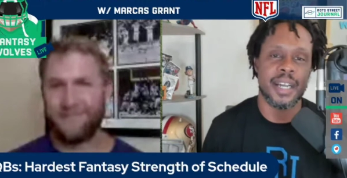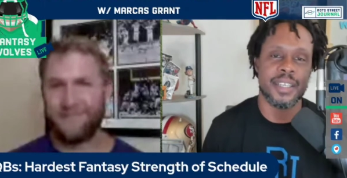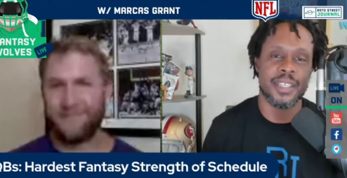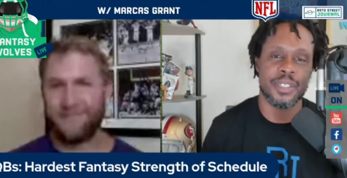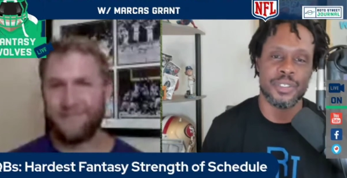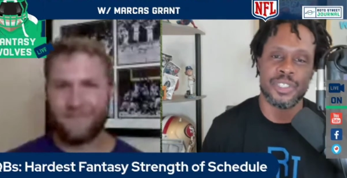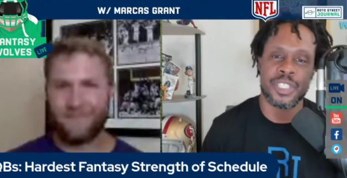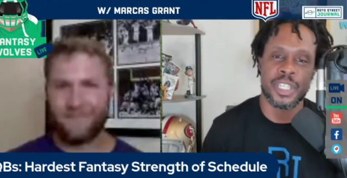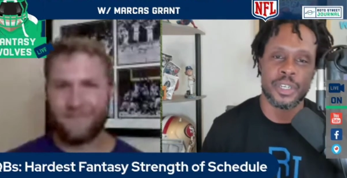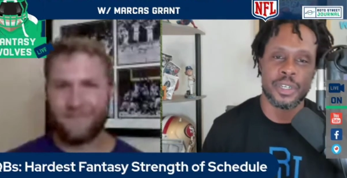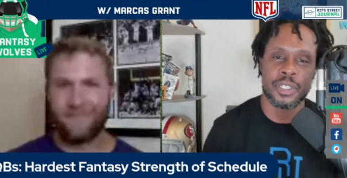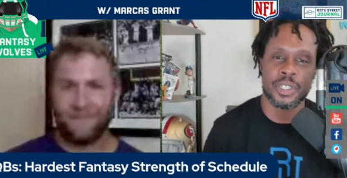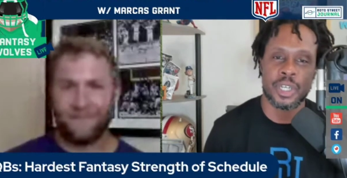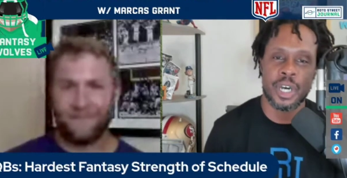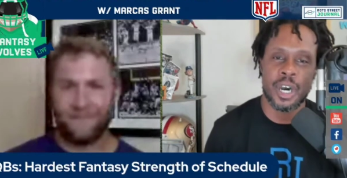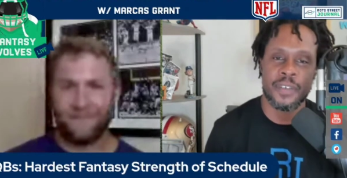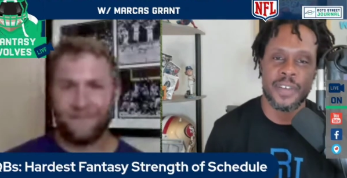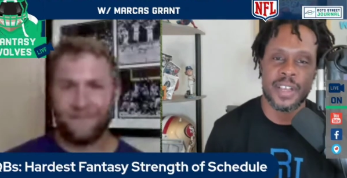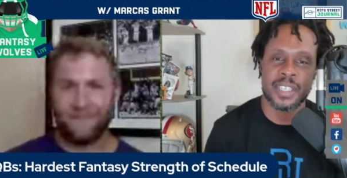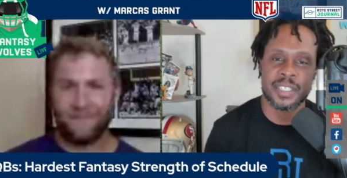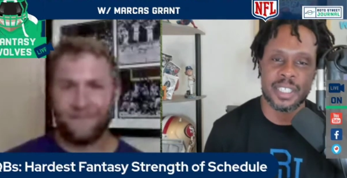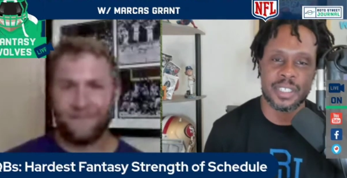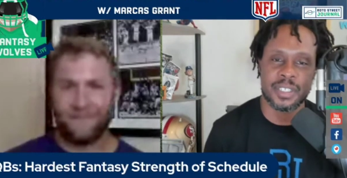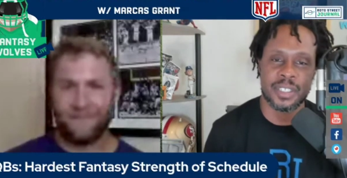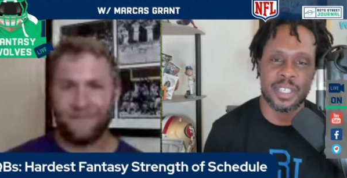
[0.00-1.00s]
Speaker 1: Jared Goff
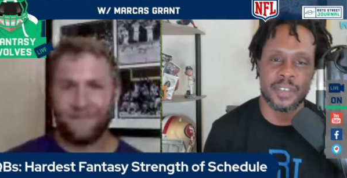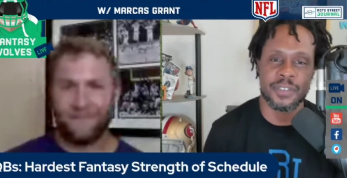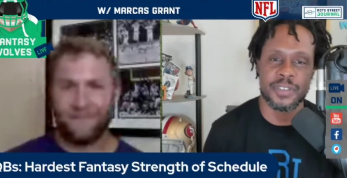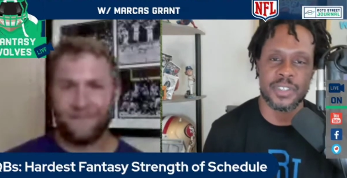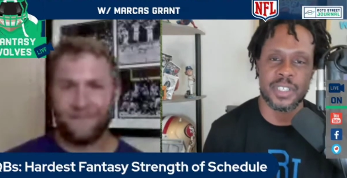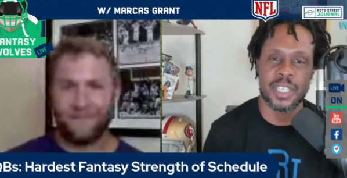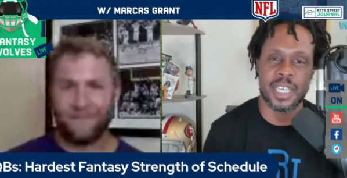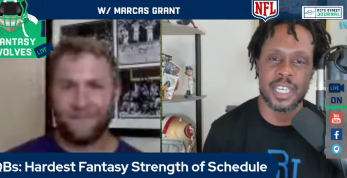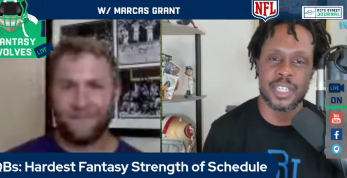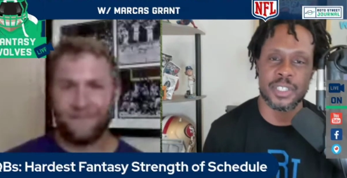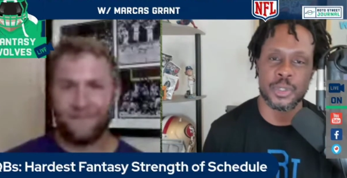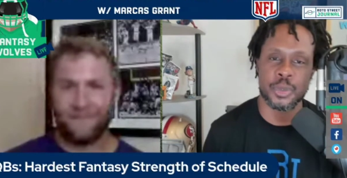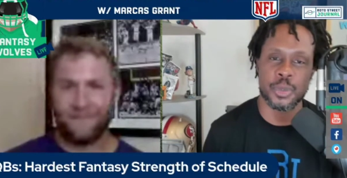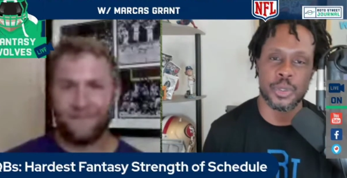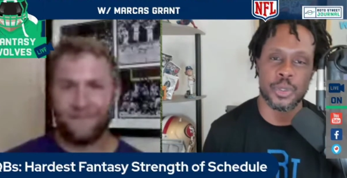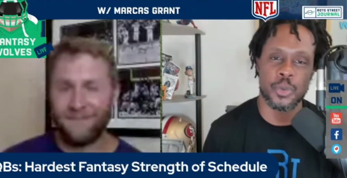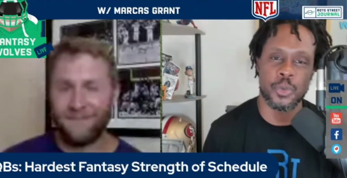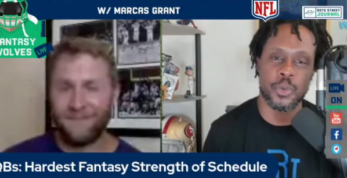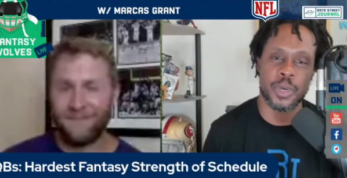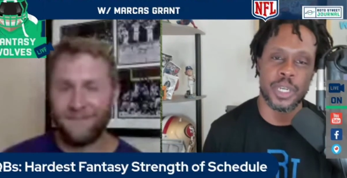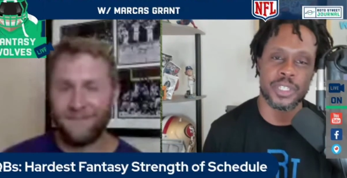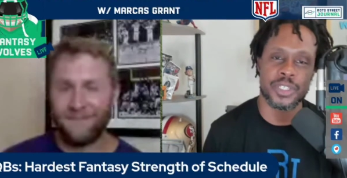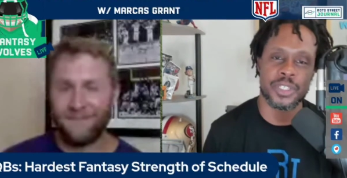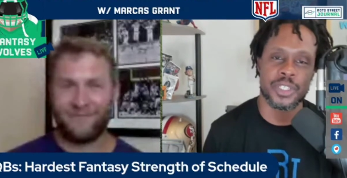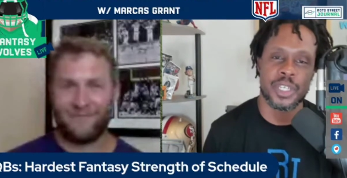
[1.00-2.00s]
has a tough schedule,
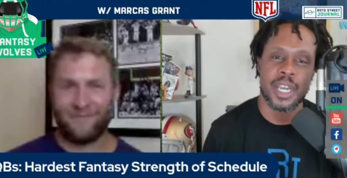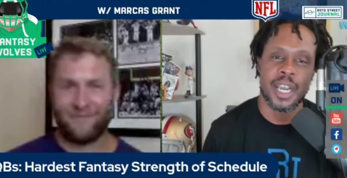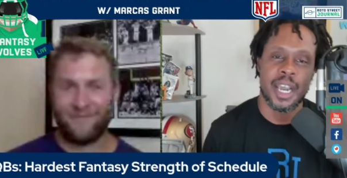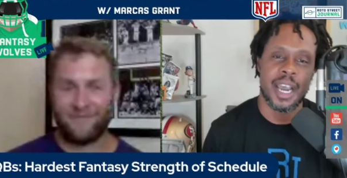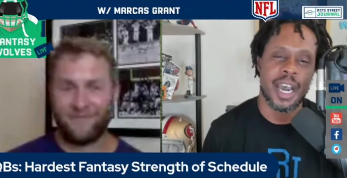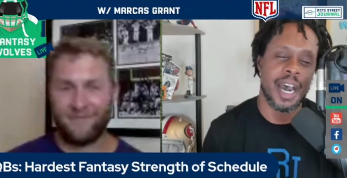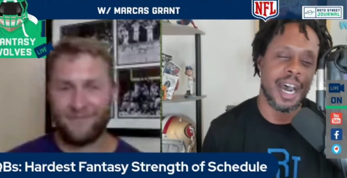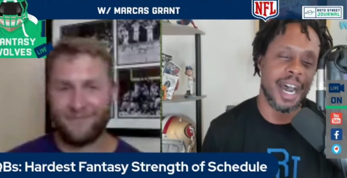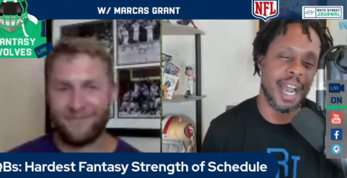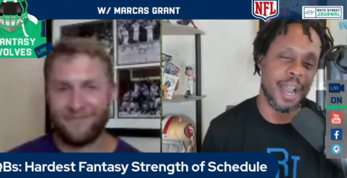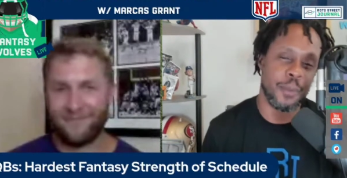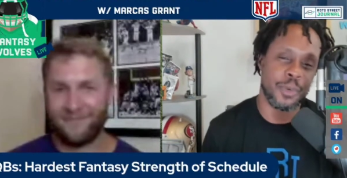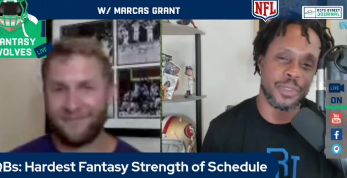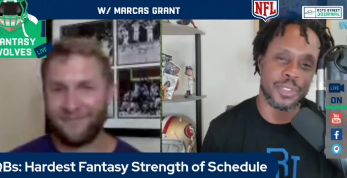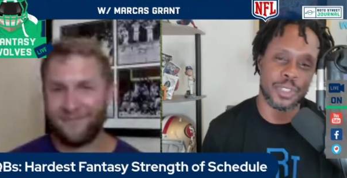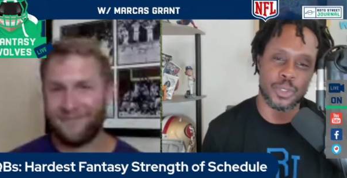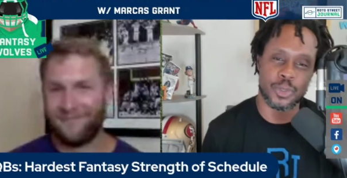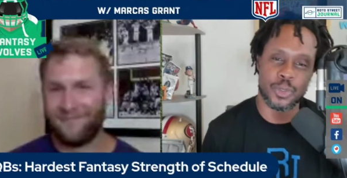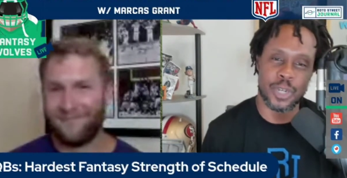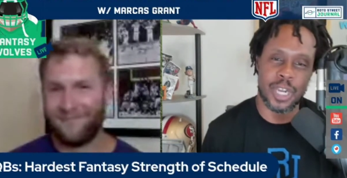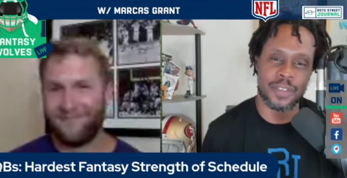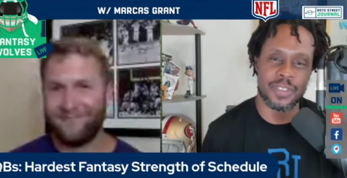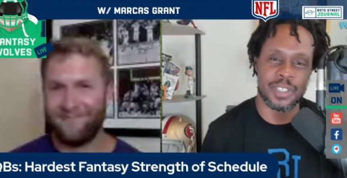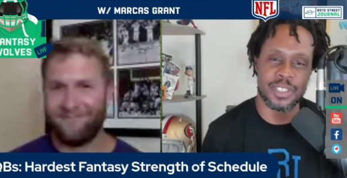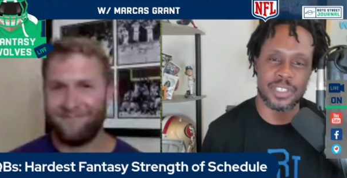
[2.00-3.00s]
which I wasn't
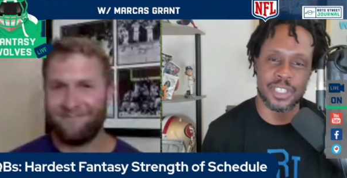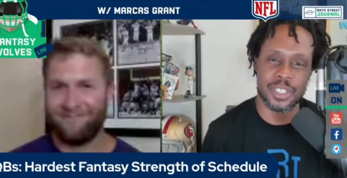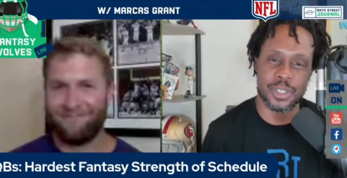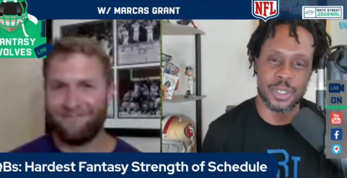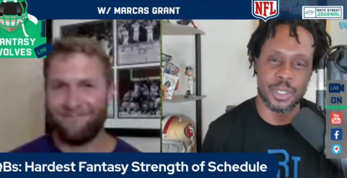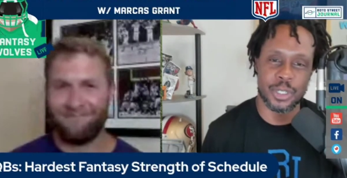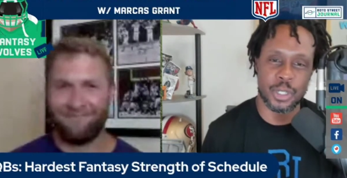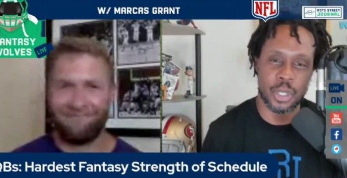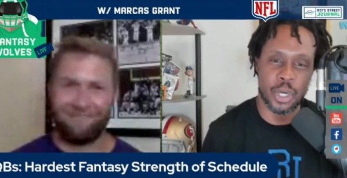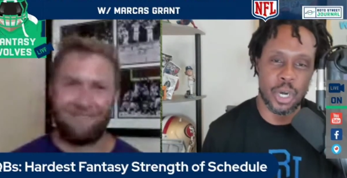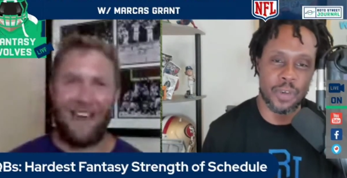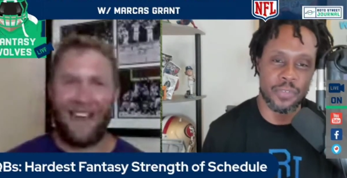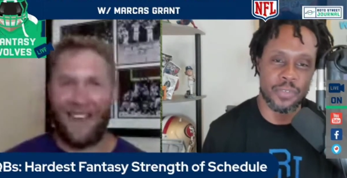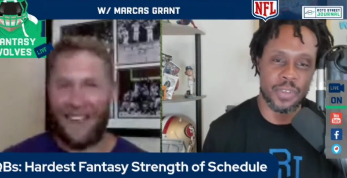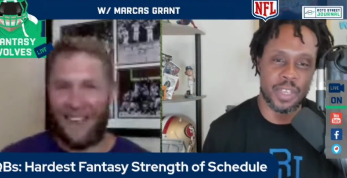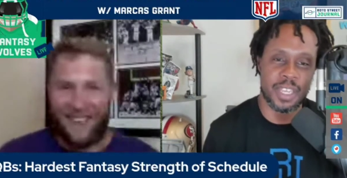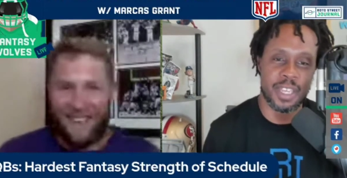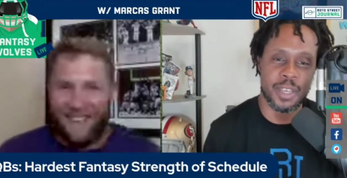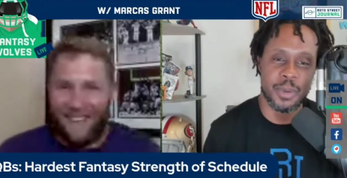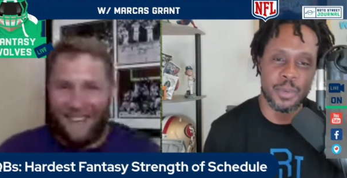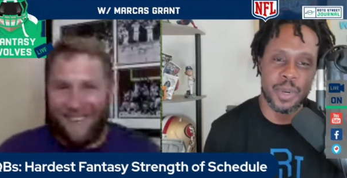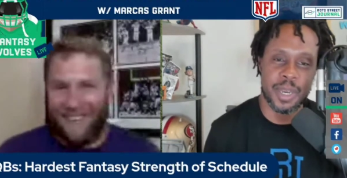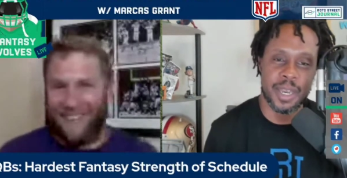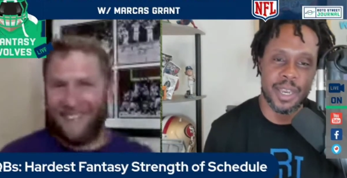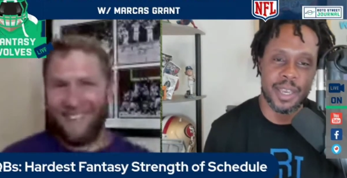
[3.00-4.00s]
drafting Jared Goff
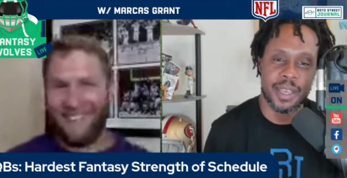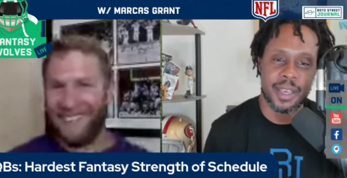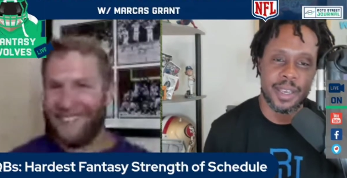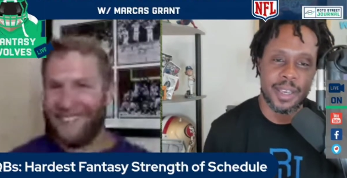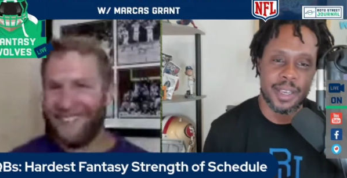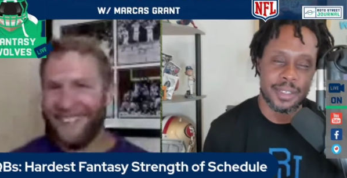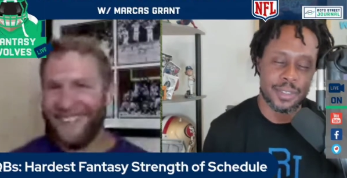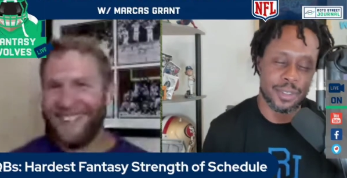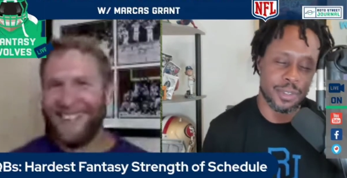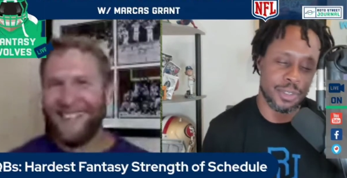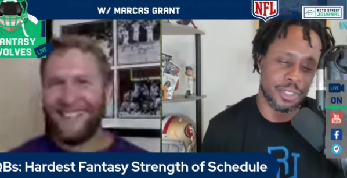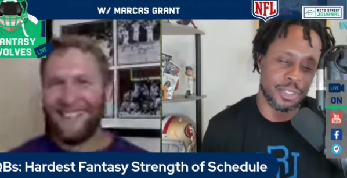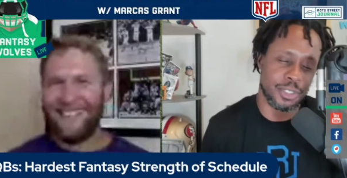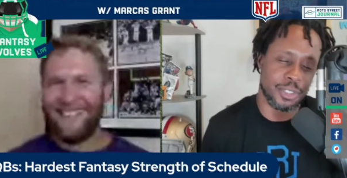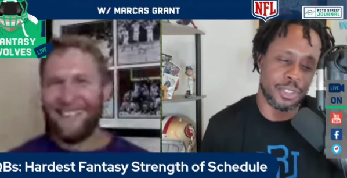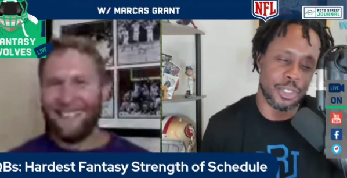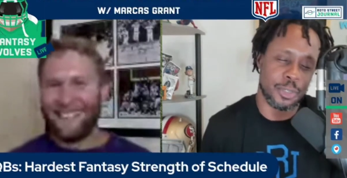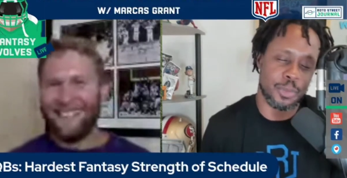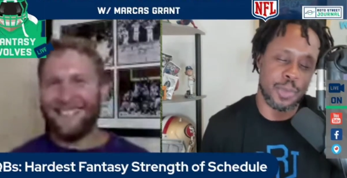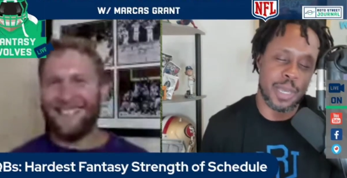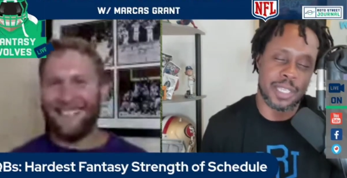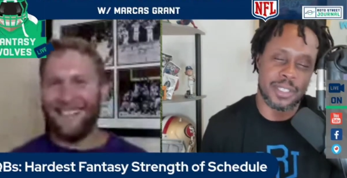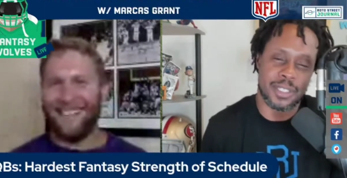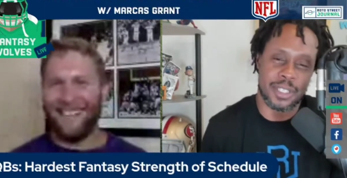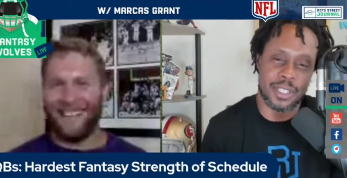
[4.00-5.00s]
anyway. So this
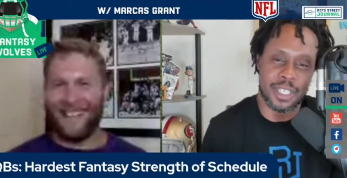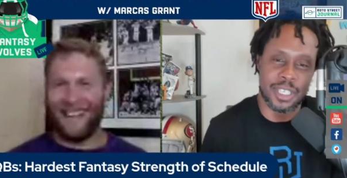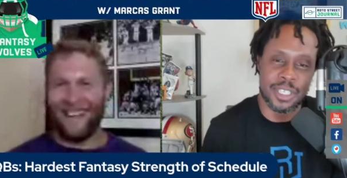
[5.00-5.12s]
just makes it